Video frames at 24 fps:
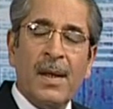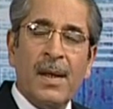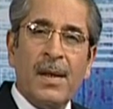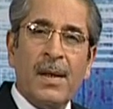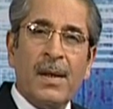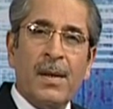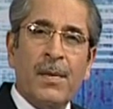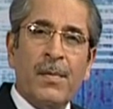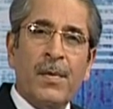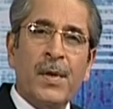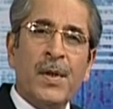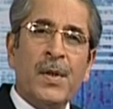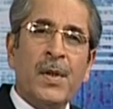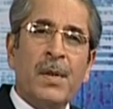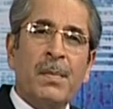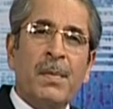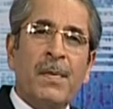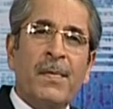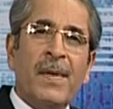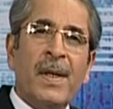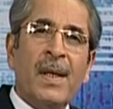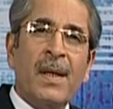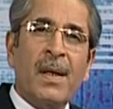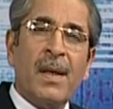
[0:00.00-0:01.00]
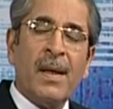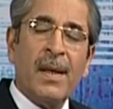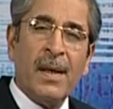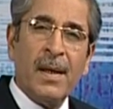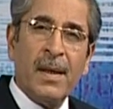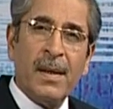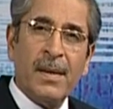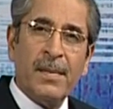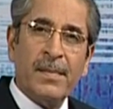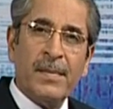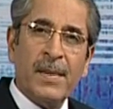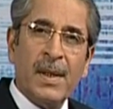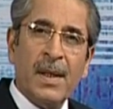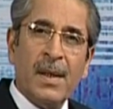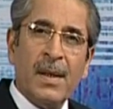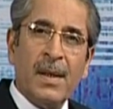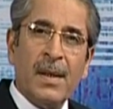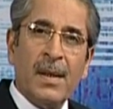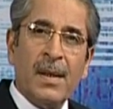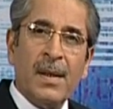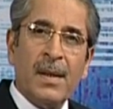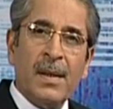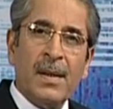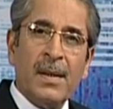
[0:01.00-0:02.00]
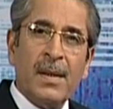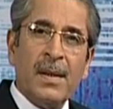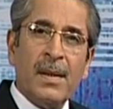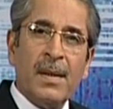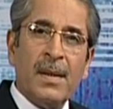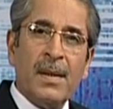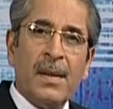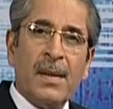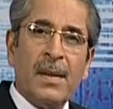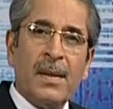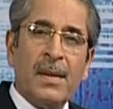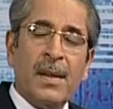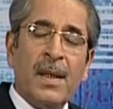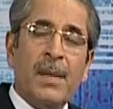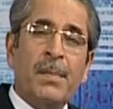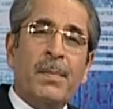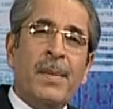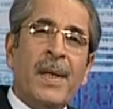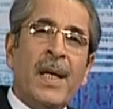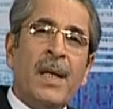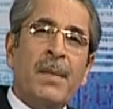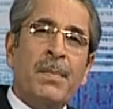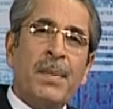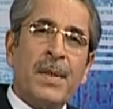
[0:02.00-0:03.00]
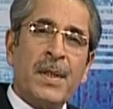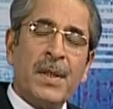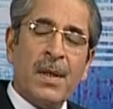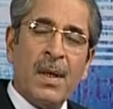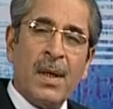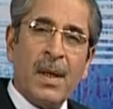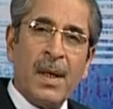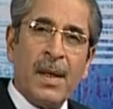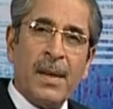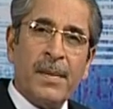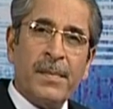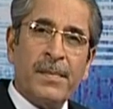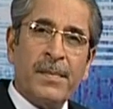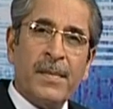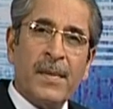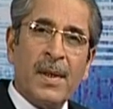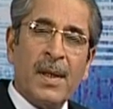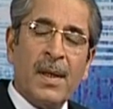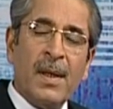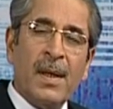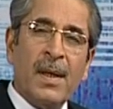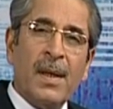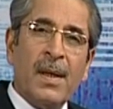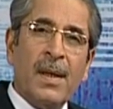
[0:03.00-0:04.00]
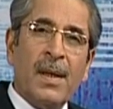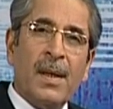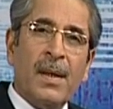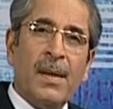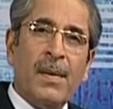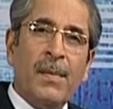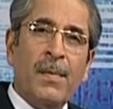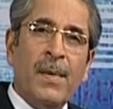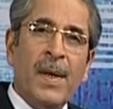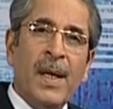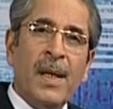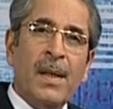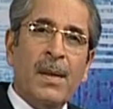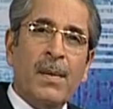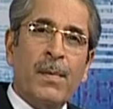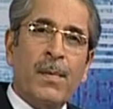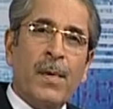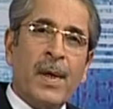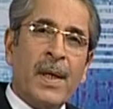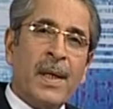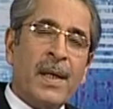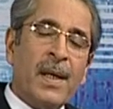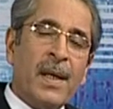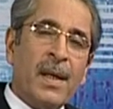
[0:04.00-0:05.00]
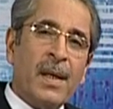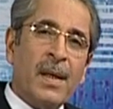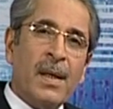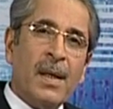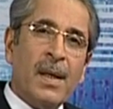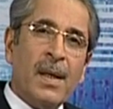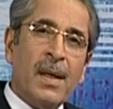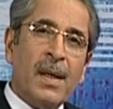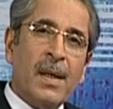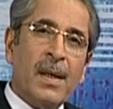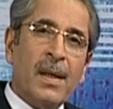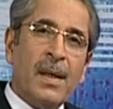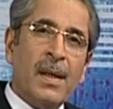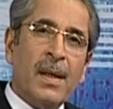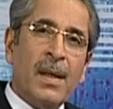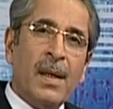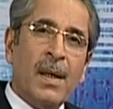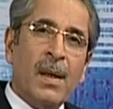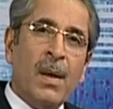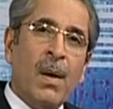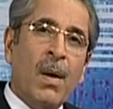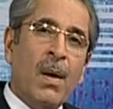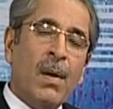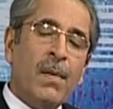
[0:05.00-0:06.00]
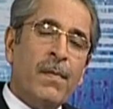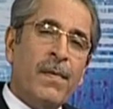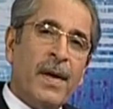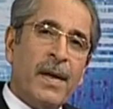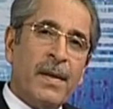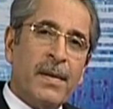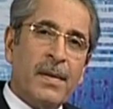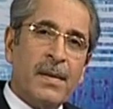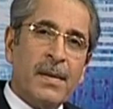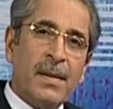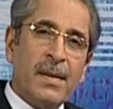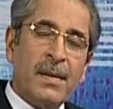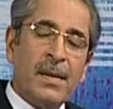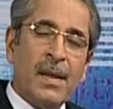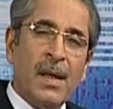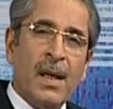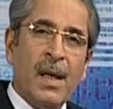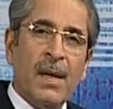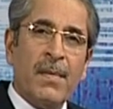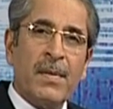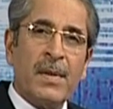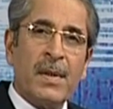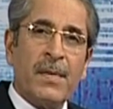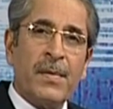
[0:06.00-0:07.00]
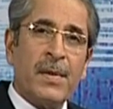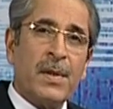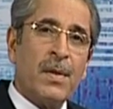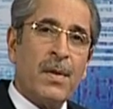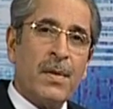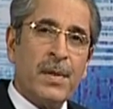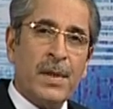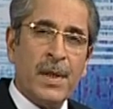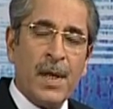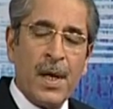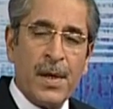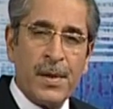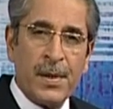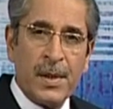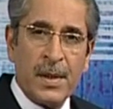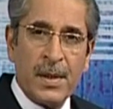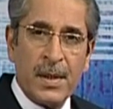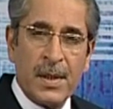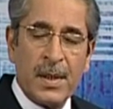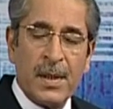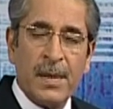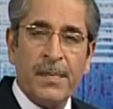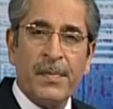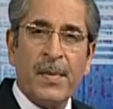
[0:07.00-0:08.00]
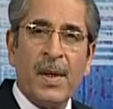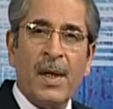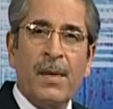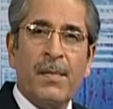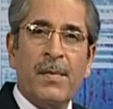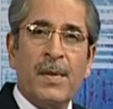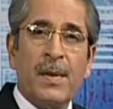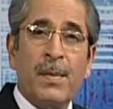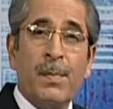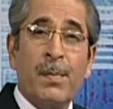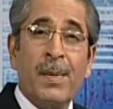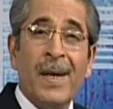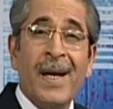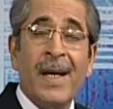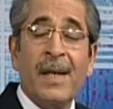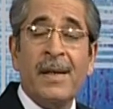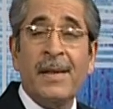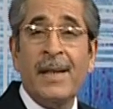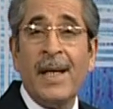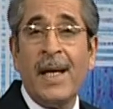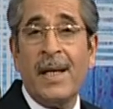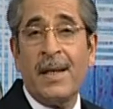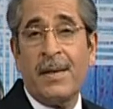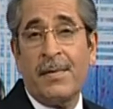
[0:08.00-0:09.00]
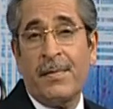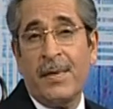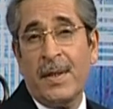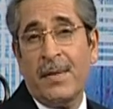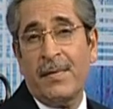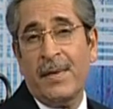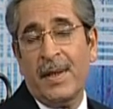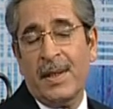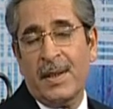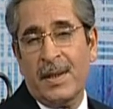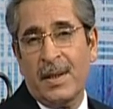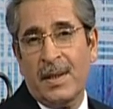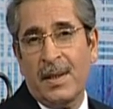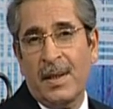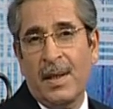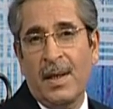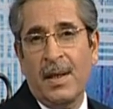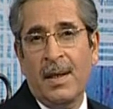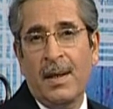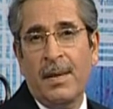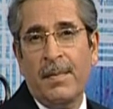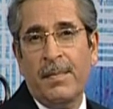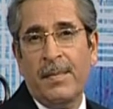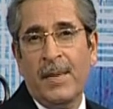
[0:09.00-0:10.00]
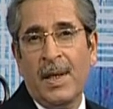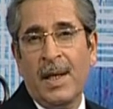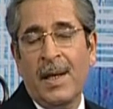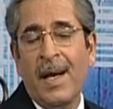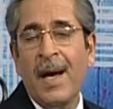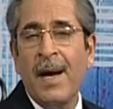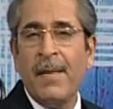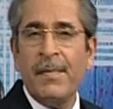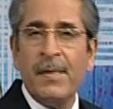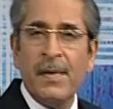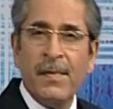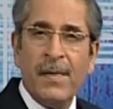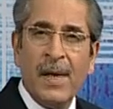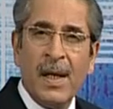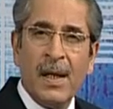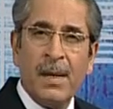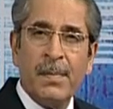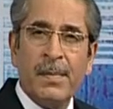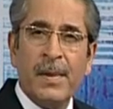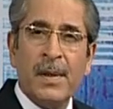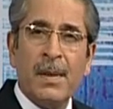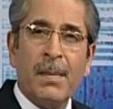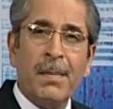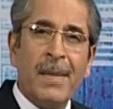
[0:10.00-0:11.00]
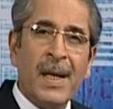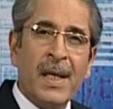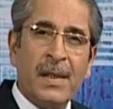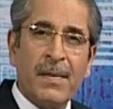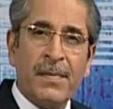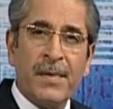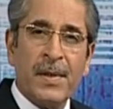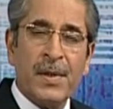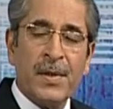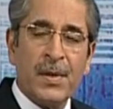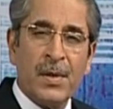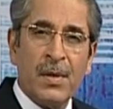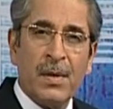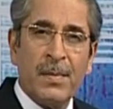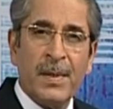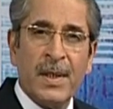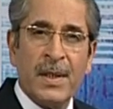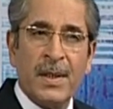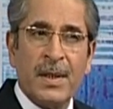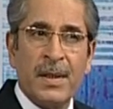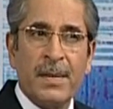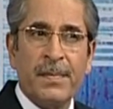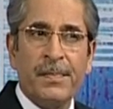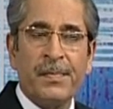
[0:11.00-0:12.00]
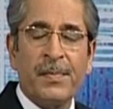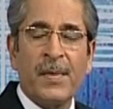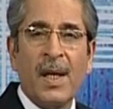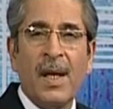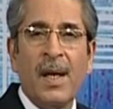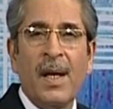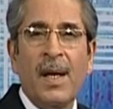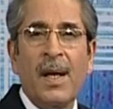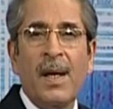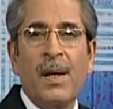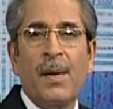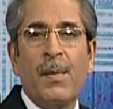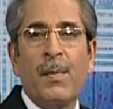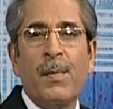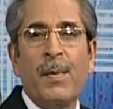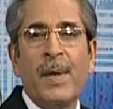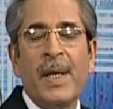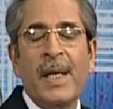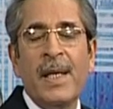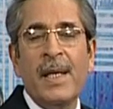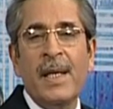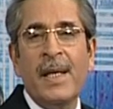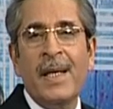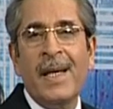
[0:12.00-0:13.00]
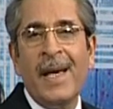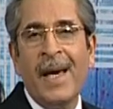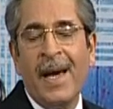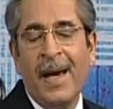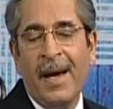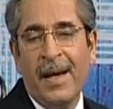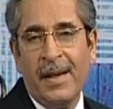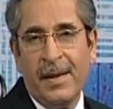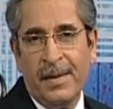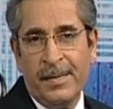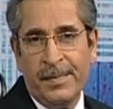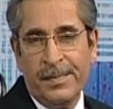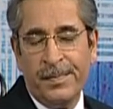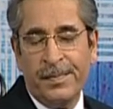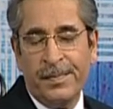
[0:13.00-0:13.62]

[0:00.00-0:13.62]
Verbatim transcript: the way should be very clear that brand persona, while working along with the levels of associations with brand characteristics have developed in the minds of consumers, we can